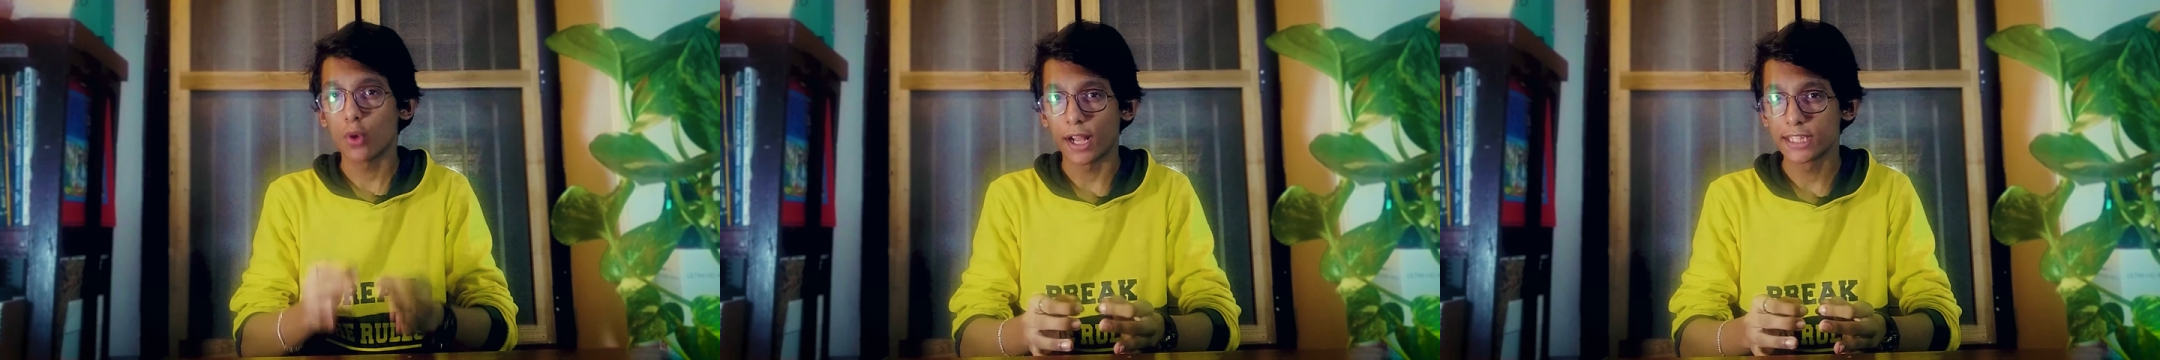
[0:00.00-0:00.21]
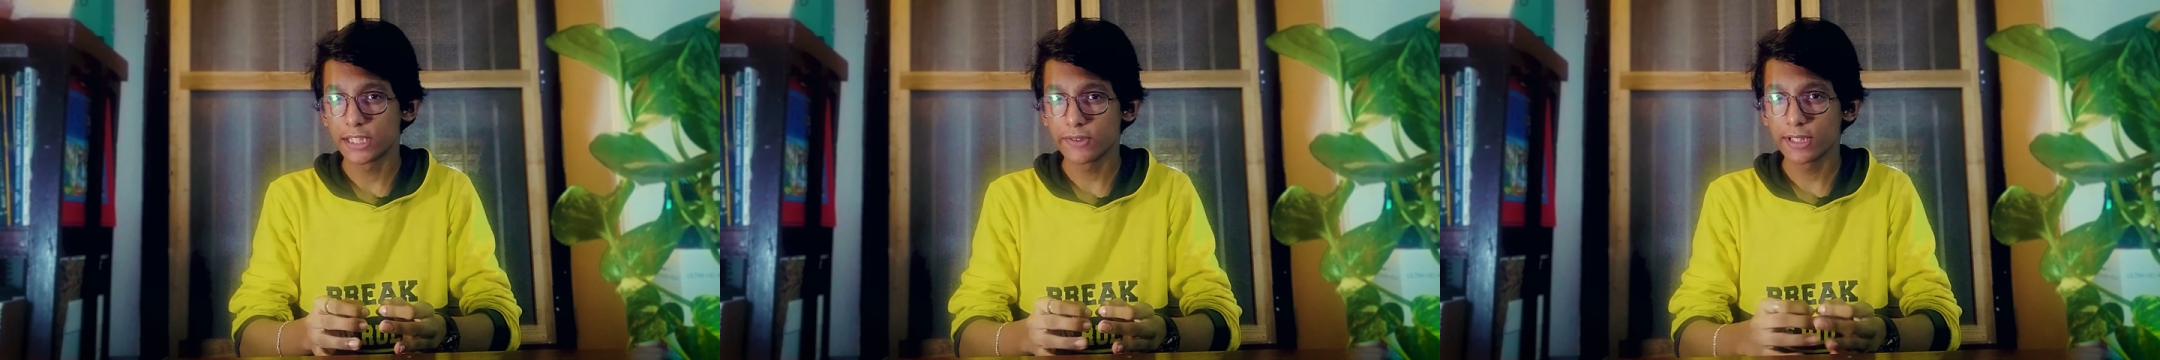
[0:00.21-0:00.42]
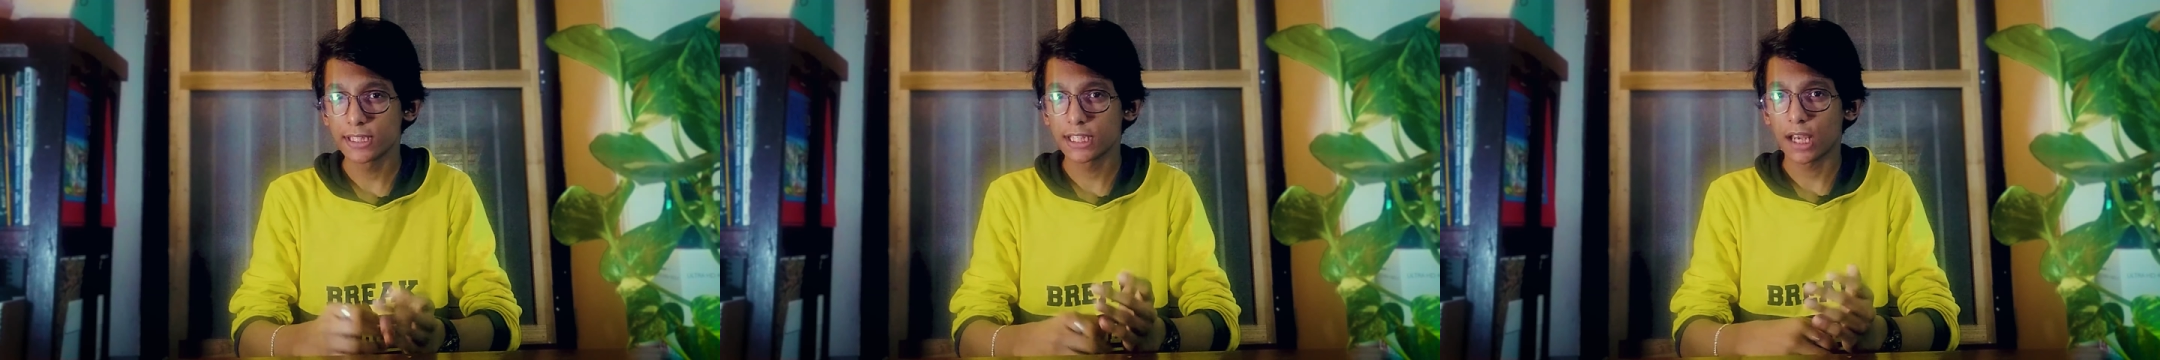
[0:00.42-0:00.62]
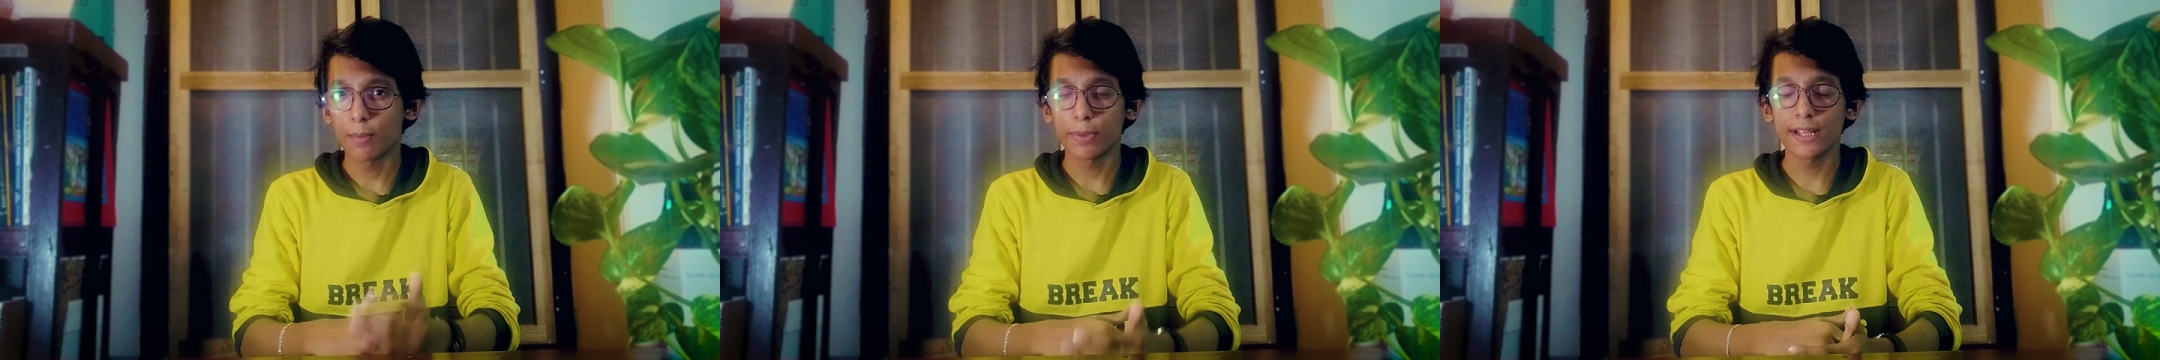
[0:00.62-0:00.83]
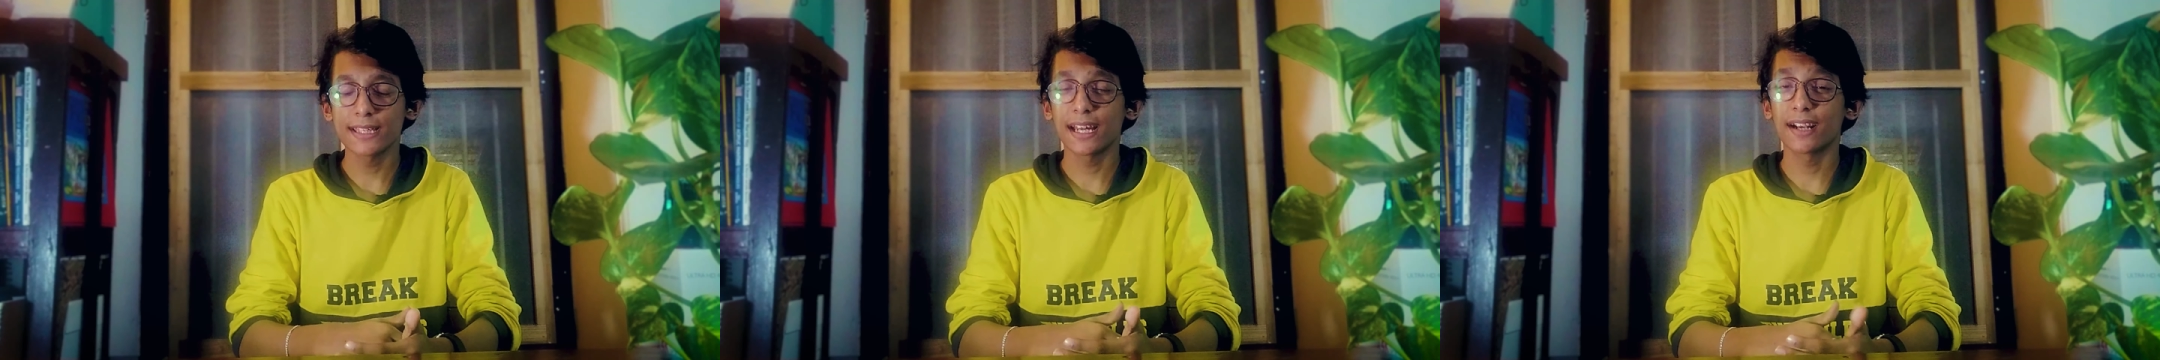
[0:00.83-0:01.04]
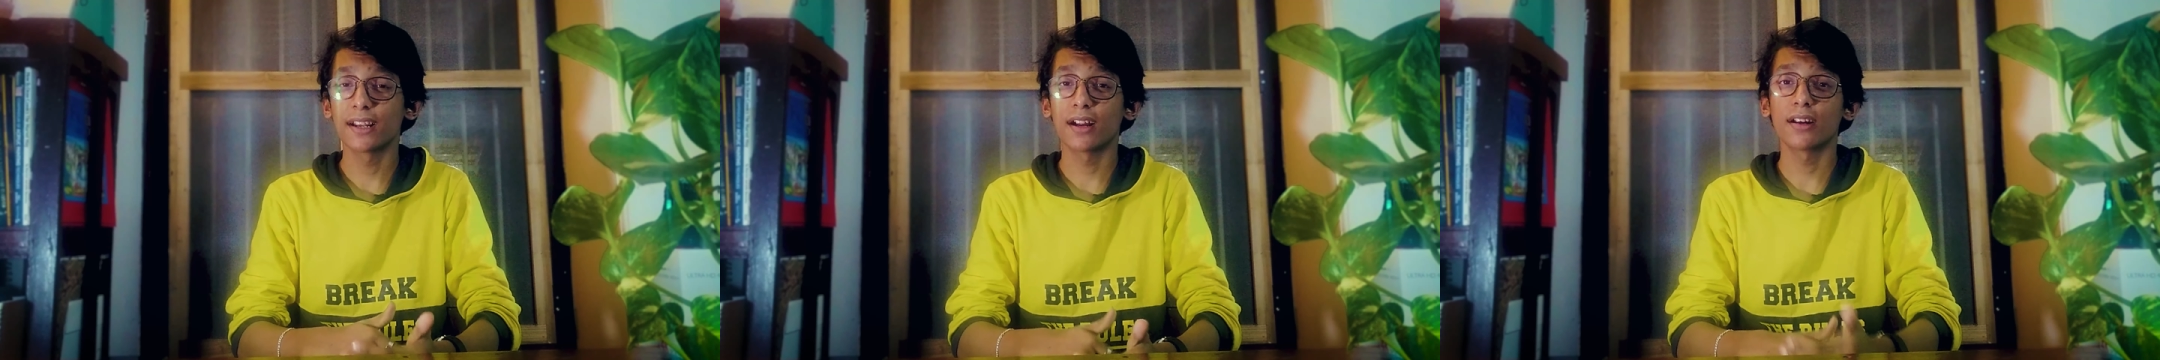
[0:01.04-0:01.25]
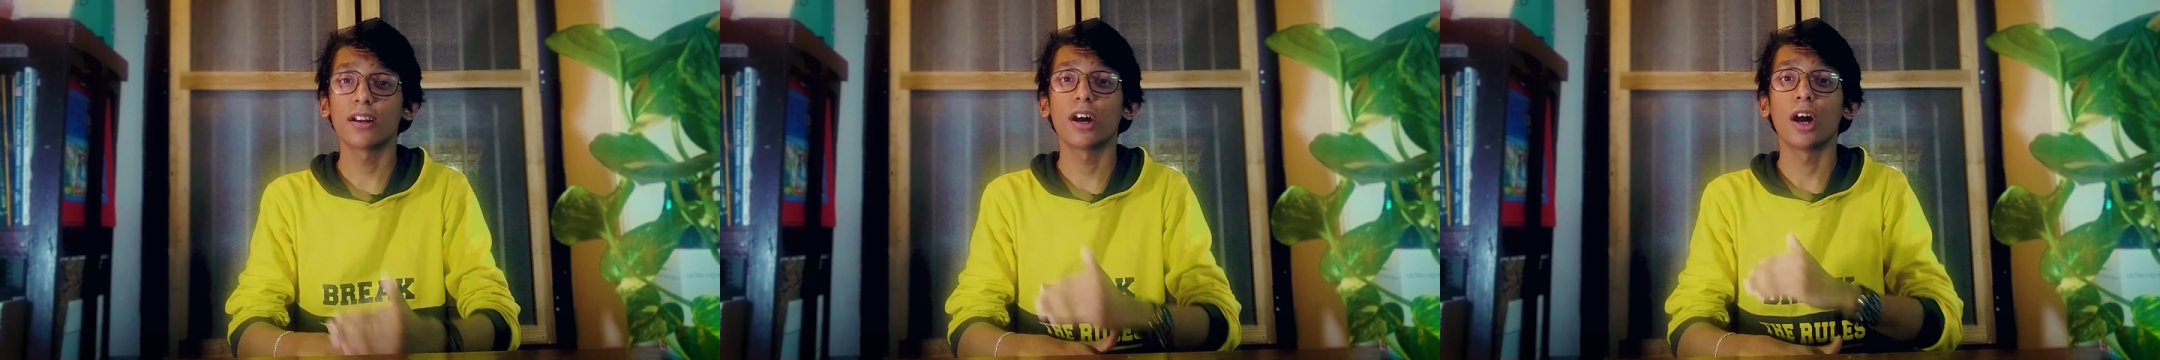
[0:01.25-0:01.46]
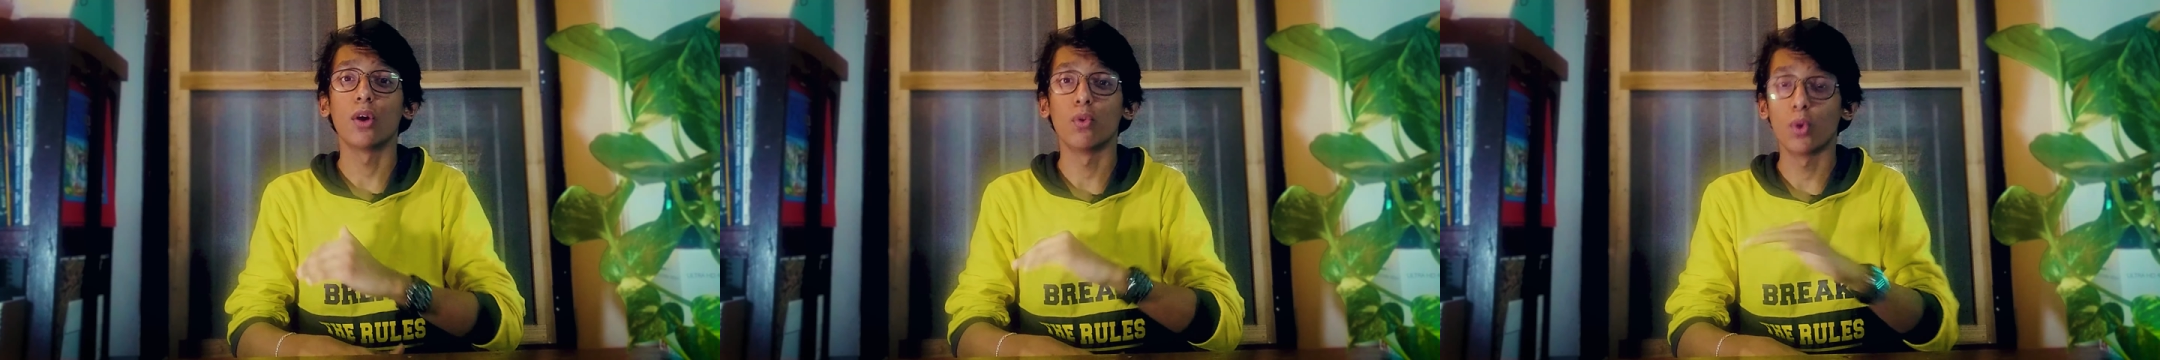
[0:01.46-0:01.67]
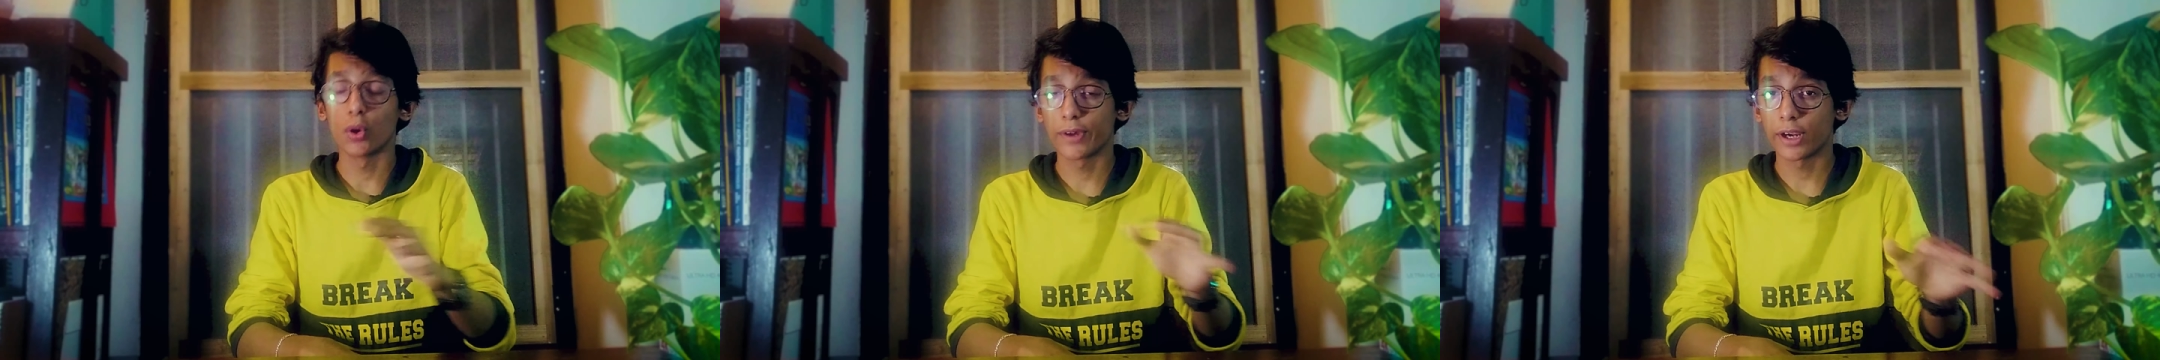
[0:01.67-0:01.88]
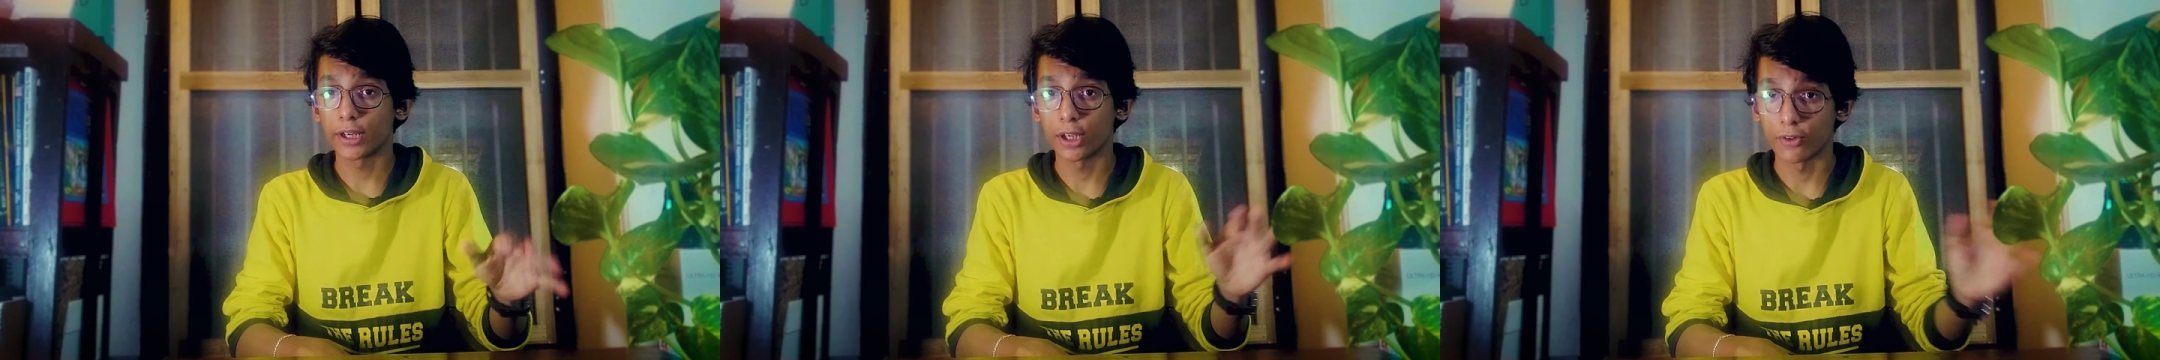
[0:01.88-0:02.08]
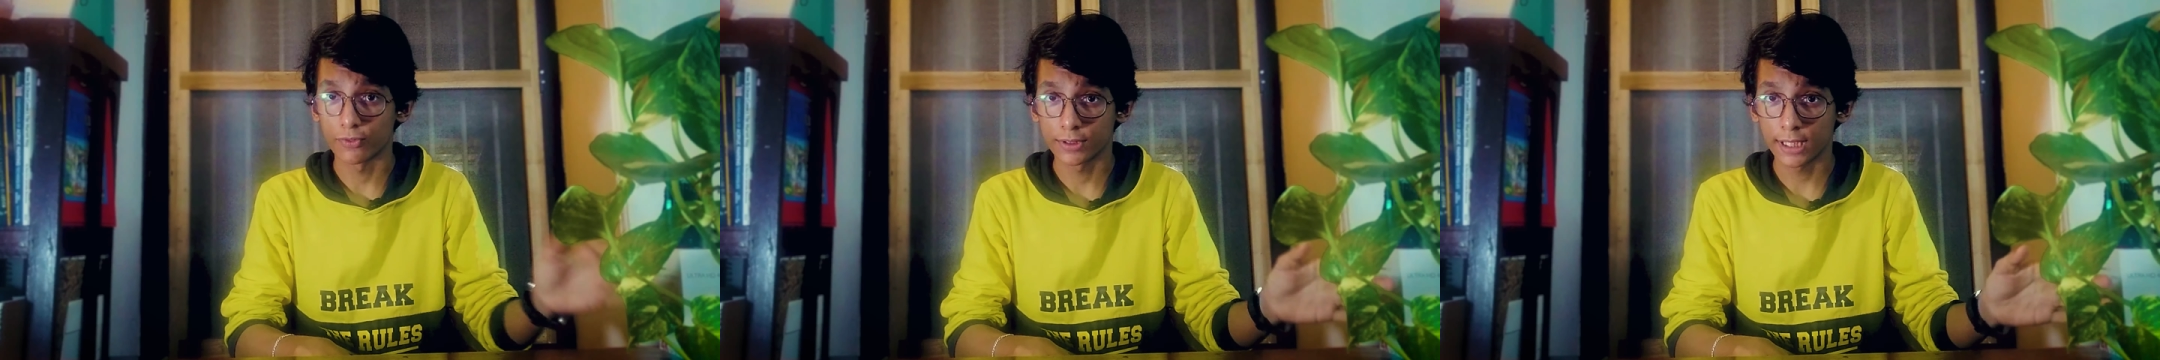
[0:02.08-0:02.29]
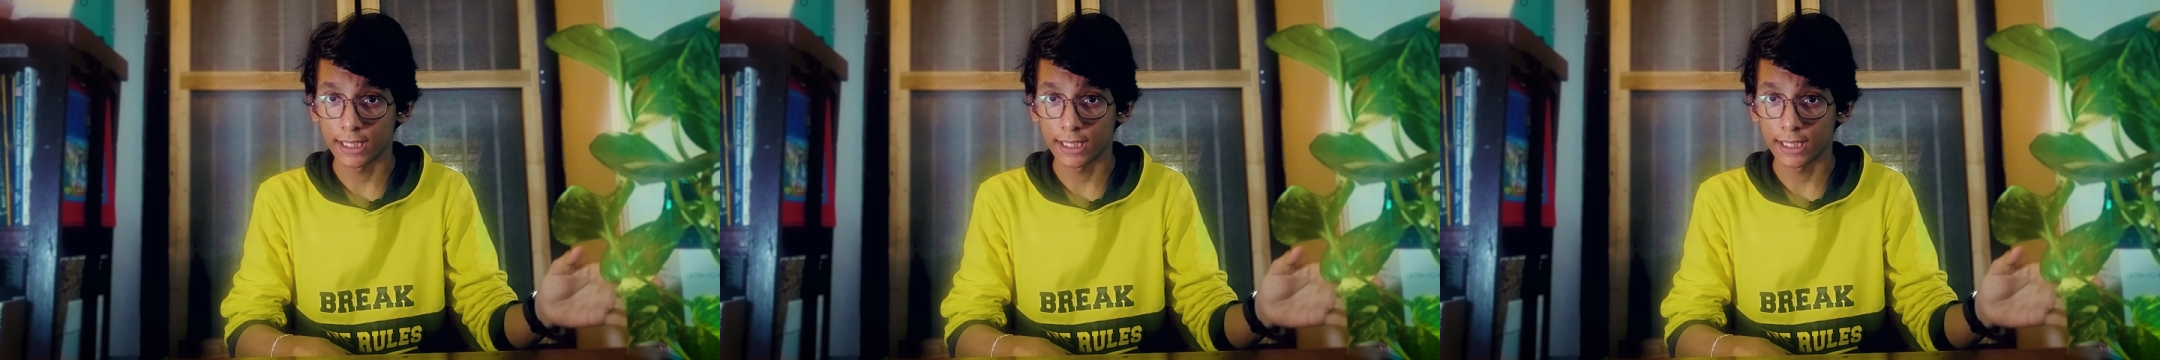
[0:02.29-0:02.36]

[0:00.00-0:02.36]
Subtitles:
To achieve this, companies had done a whole variety of